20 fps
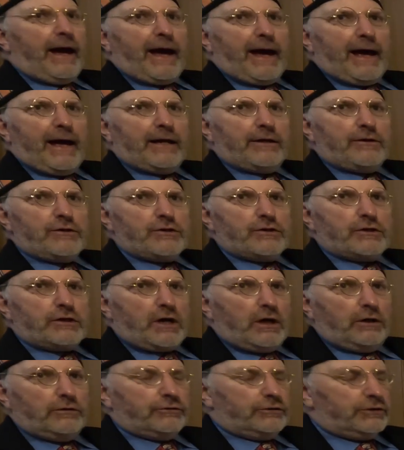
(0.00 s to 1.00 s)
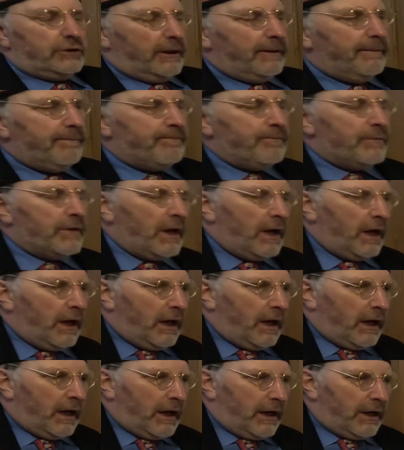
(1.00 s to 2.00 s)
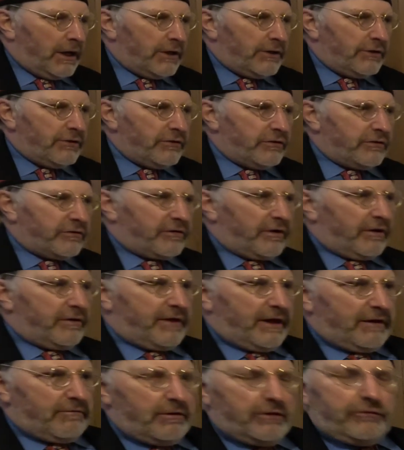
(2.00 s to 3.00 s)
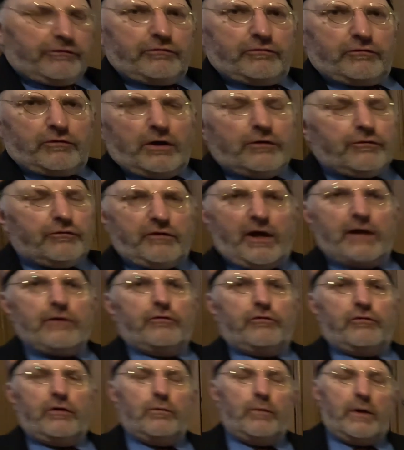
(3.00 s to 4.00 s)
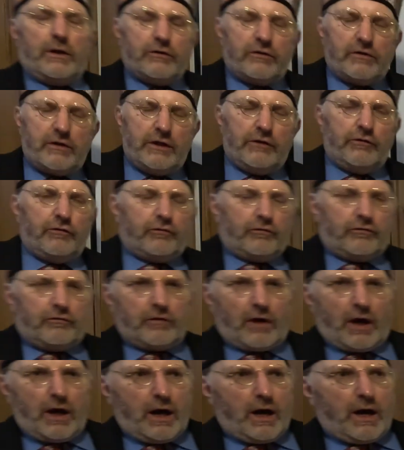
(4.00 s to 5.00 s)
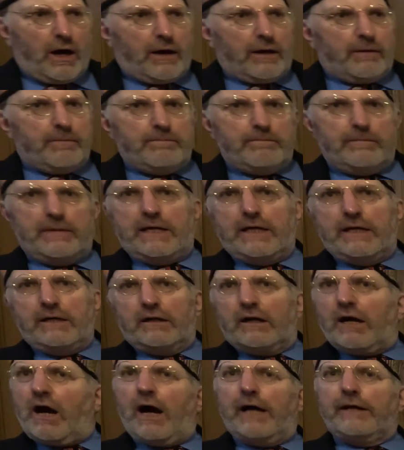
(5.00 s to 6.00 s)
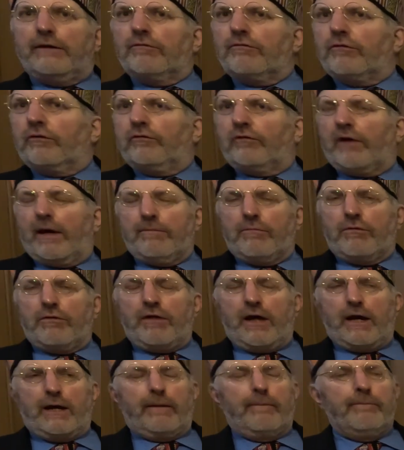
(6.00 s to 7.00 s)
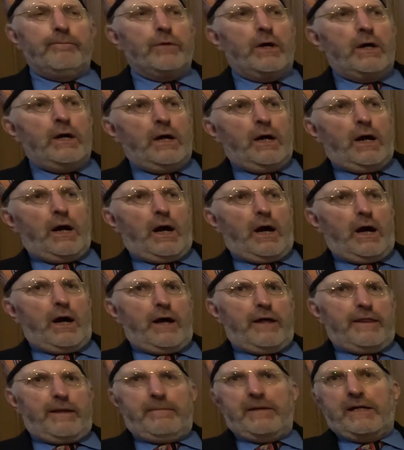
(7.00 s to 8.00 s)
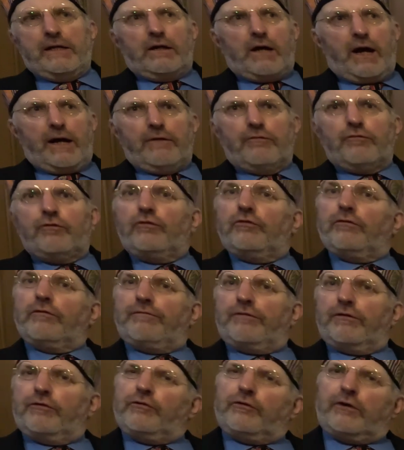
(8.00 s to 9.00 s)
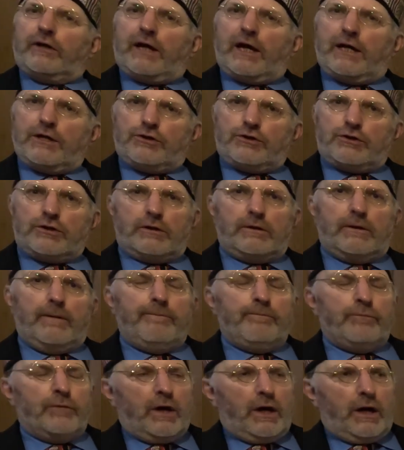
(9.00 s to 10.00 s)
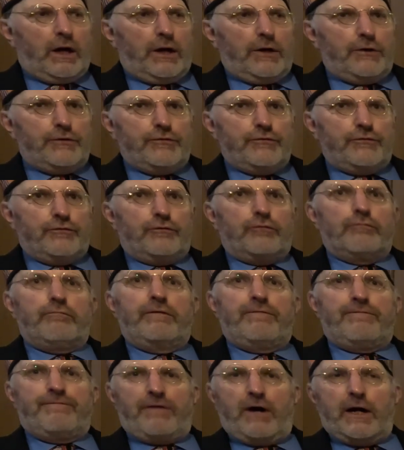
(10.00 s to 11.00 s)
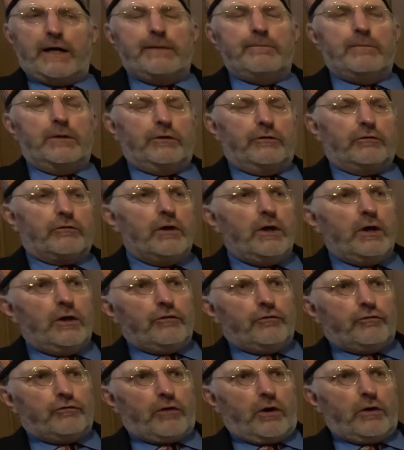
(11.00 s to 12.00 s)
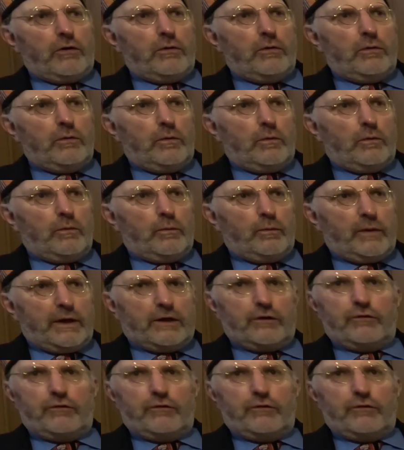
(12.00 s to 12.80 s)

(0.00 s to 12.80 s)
and culture. And there is a sense in which these mean kind of the same thing. They mean kind of sophistication and refinement. So we